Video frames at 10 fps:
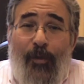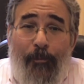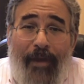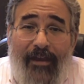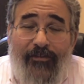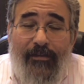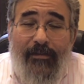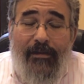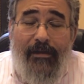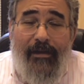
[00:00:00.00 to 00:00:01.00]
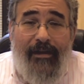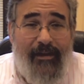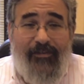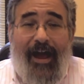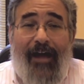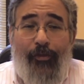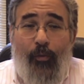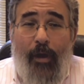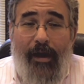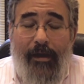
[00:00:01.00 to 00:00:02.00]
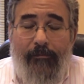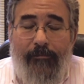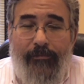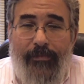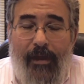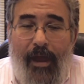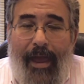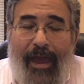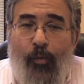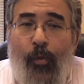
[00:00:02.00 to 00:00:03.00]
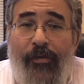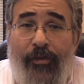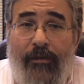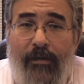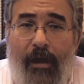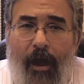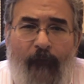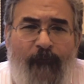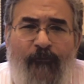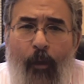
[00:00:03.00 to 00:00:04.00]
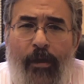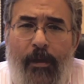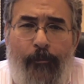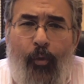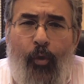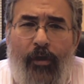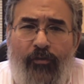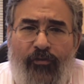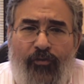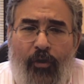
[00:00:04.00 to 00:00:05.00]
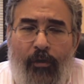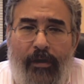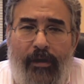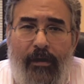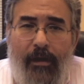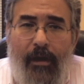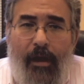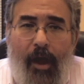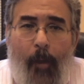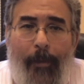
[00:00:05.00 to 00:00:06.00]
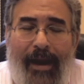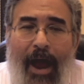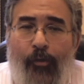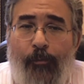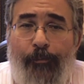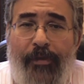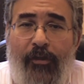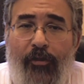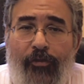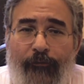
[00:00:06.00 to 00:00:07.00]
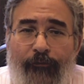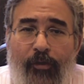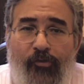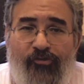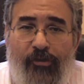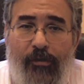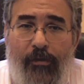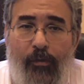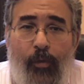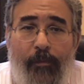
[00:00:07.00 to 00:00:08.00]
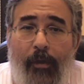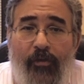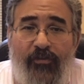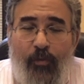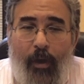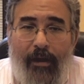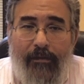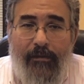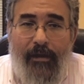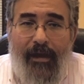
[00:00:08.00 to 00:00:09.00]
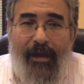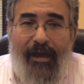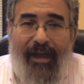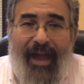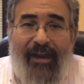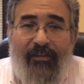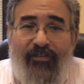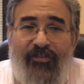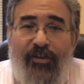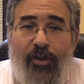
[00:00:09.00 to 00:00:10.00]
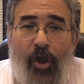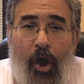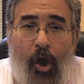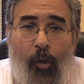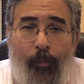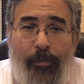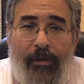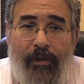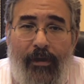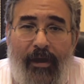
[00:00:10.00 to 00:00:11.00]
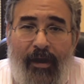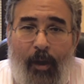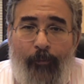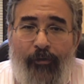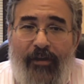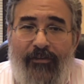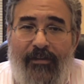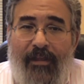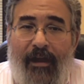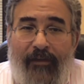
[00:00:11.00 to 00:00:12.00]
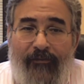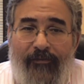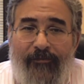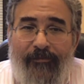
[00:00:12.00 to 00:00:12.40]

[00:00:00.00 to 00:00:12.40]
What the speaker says: basil is on the way, and with it, a very important story about how to build the future we most want and instill hope in our present life.